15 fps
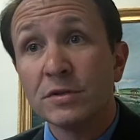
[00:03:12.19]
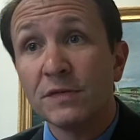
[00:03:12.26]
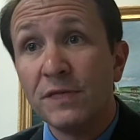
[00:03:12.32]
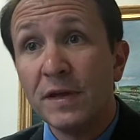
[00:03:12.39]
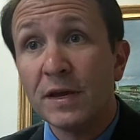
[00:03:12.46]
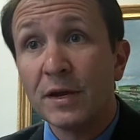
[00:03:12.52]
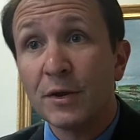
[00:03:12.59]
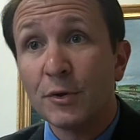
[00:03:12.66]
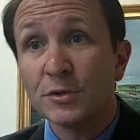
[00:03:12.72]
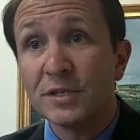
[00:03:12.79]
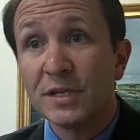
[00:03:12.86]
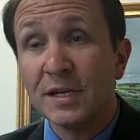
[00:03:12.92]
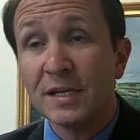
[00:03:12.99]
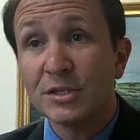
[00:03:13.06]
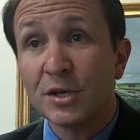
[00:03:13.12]
of vehicles
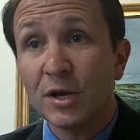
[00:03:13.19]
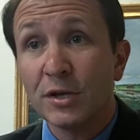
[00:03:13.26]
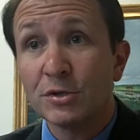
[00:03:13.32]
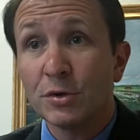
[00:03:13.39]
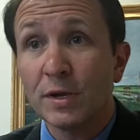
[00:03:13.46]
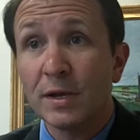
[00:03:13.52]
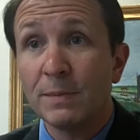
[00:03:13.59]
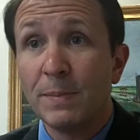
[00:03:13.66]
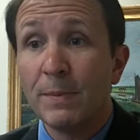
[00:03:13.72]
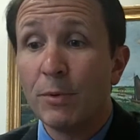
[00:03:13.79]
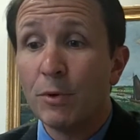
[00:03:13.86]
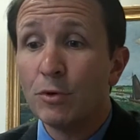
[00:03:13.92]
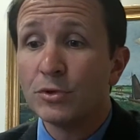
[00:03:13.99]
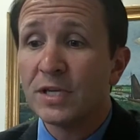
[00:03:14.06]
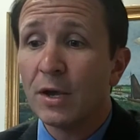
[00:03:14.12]
in this country and people who